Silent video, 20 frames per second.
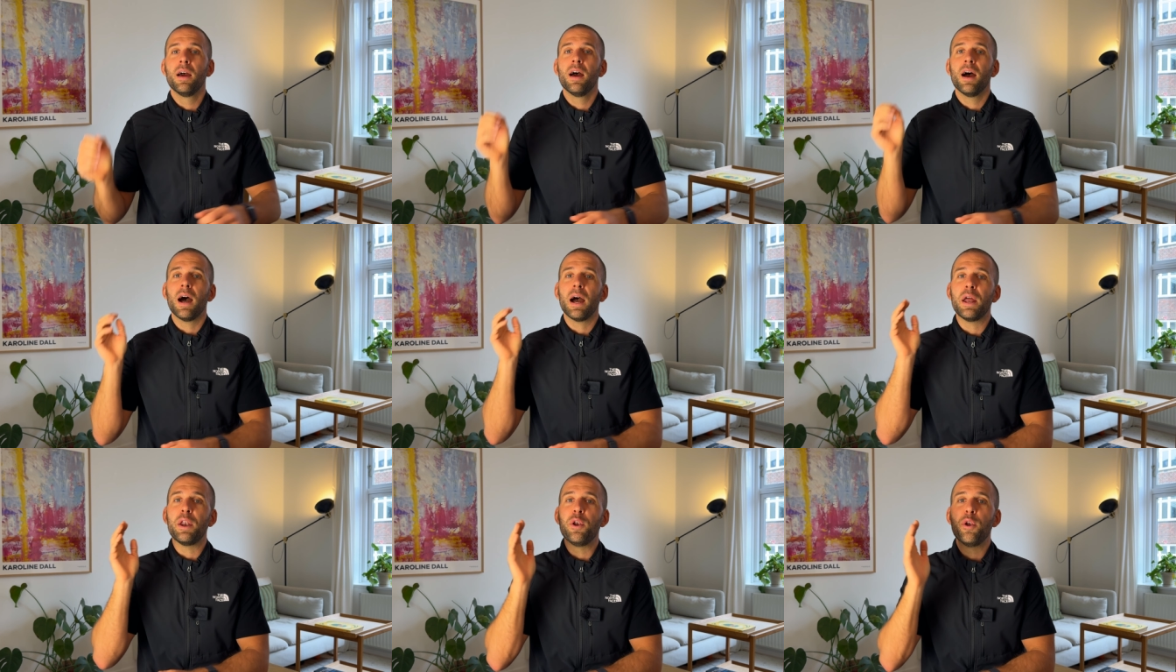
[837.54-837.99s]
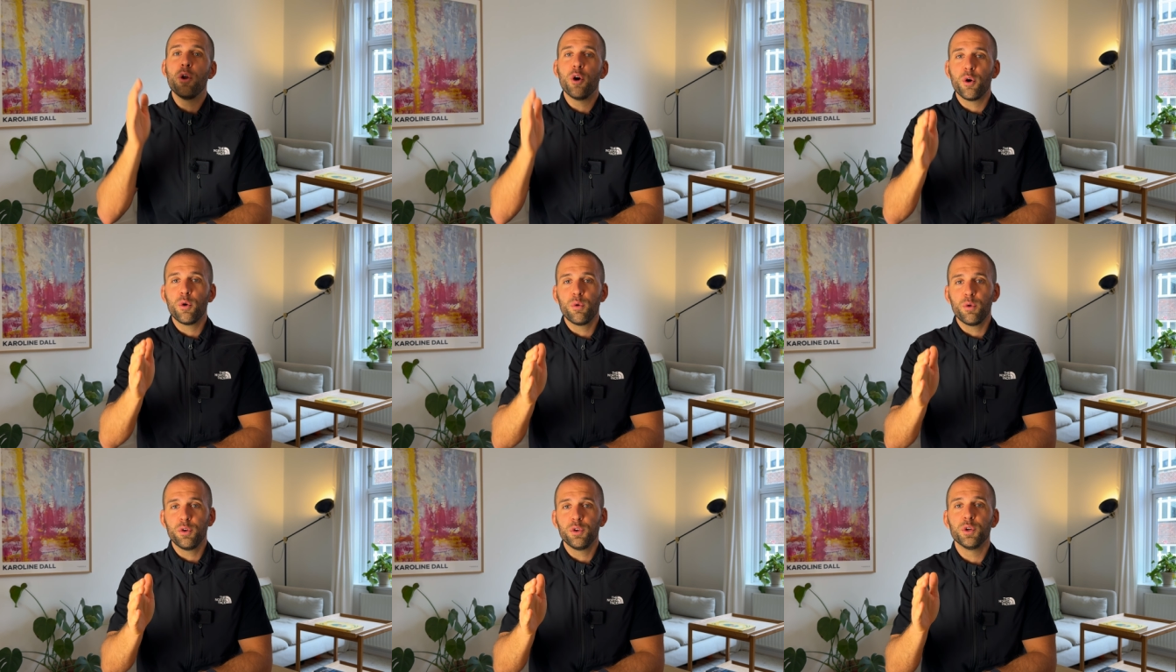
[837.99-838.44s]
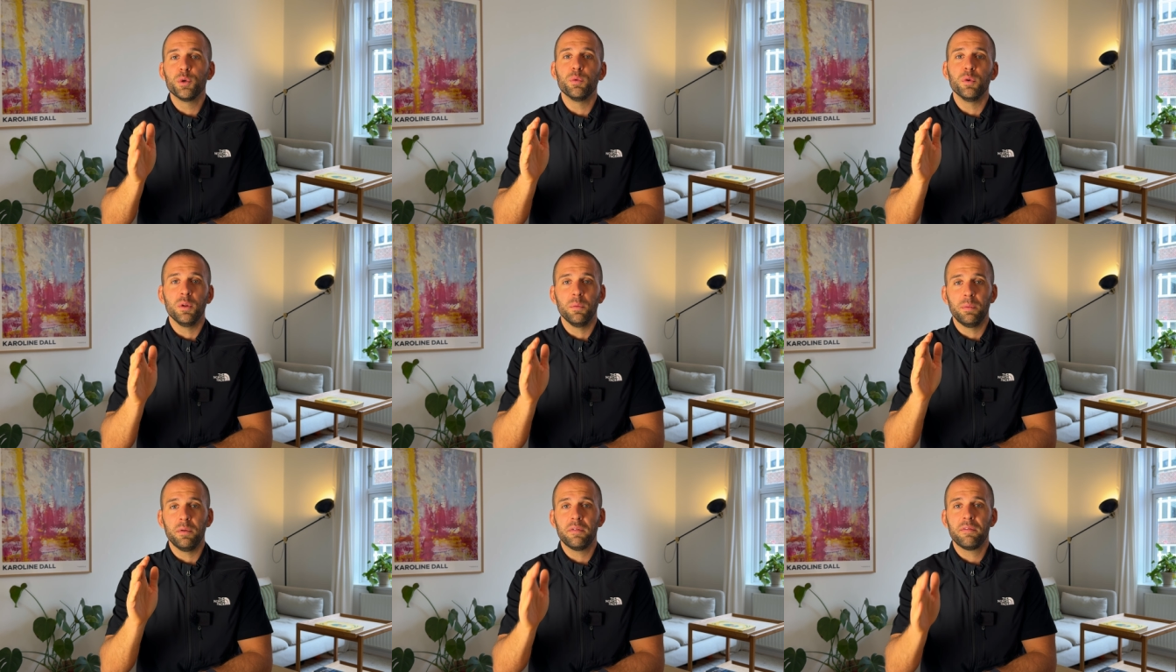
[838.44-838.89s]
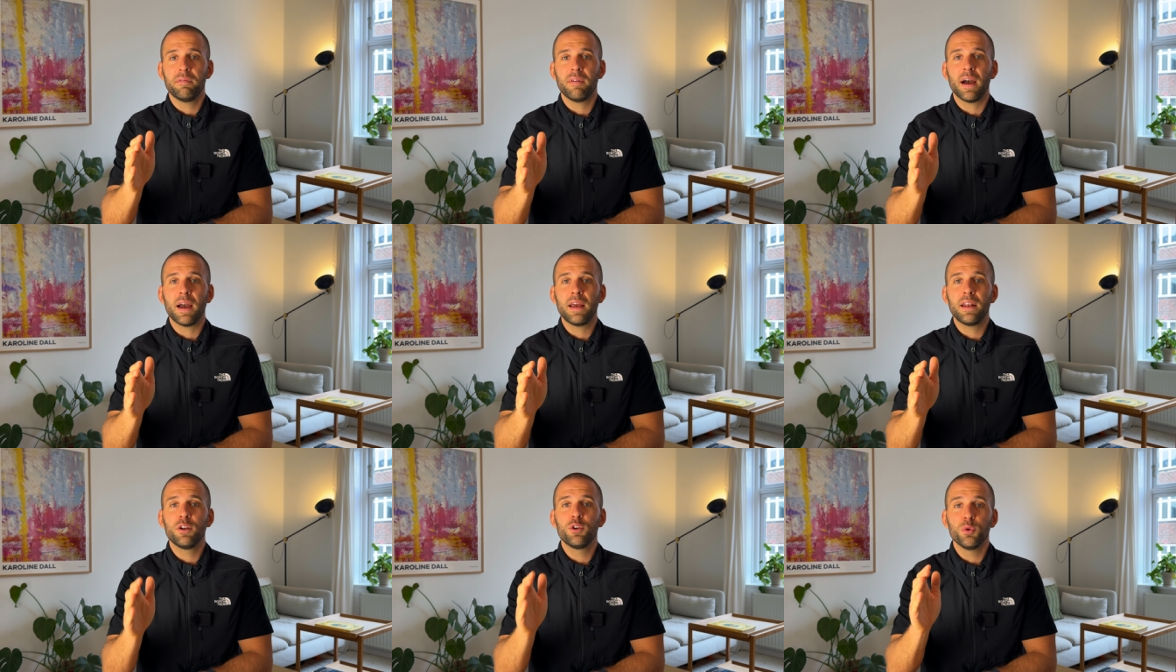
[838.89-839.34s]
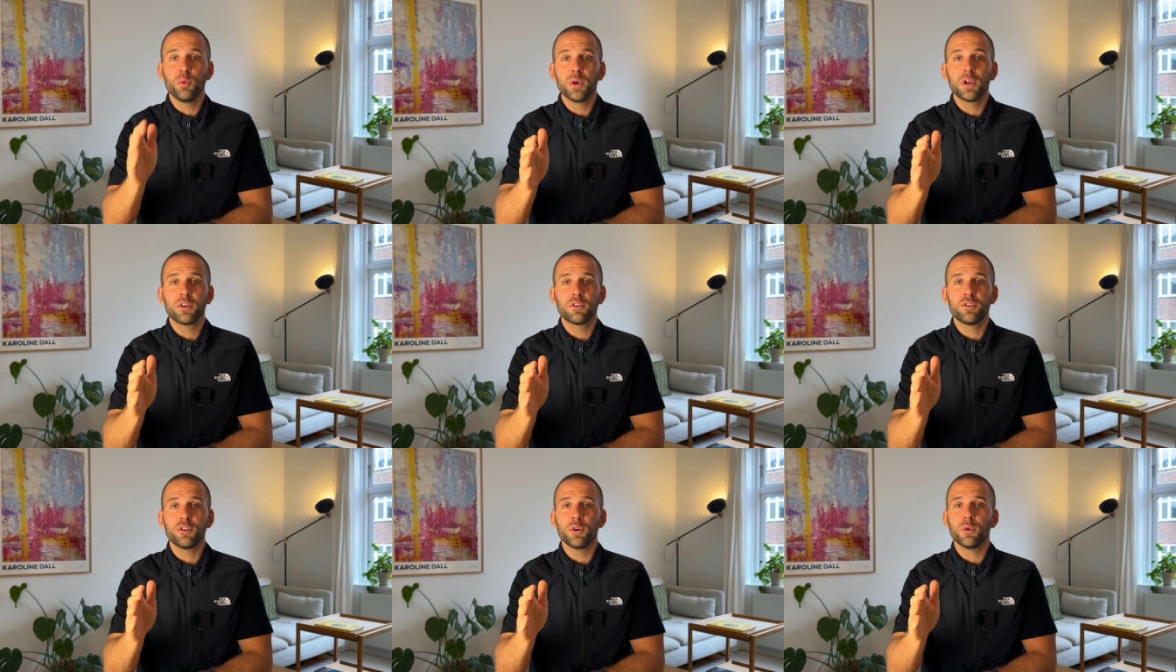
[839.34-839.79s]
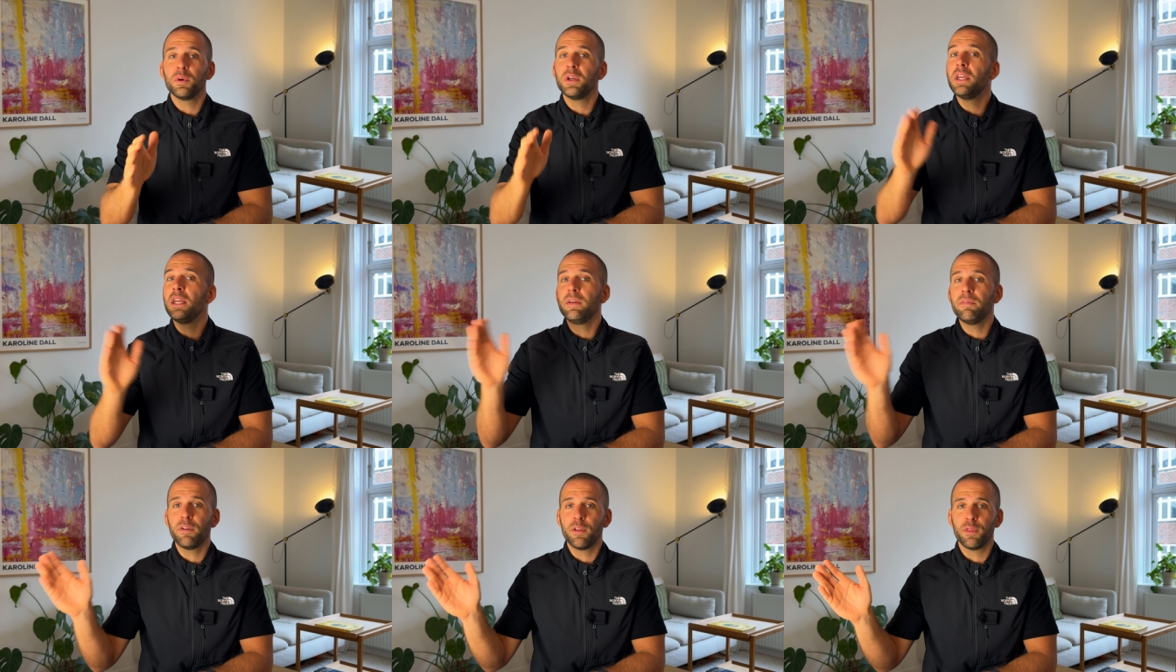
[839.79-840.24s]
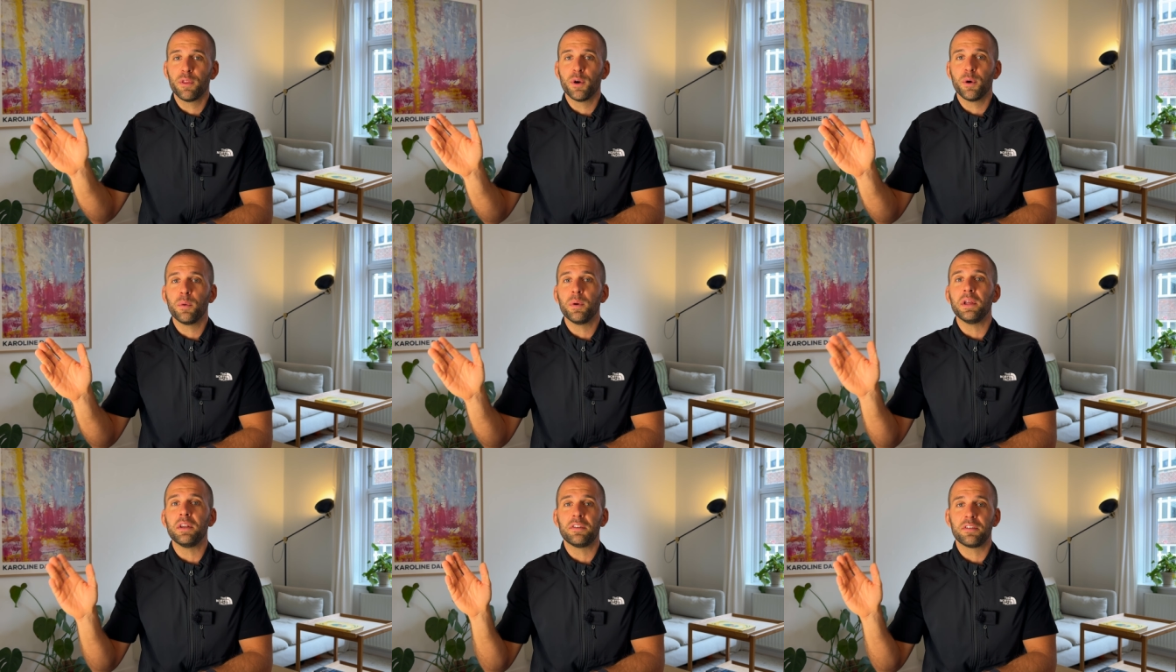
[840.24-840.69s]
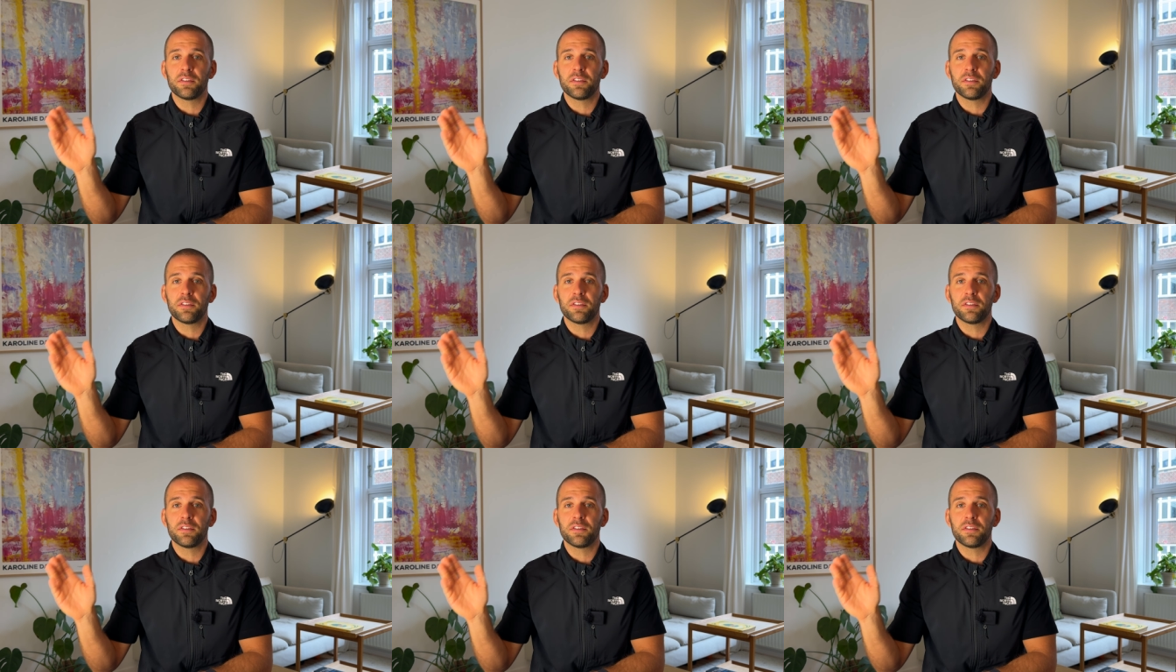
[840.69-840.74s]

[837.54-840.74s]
I know you will be fine doing so, even though it's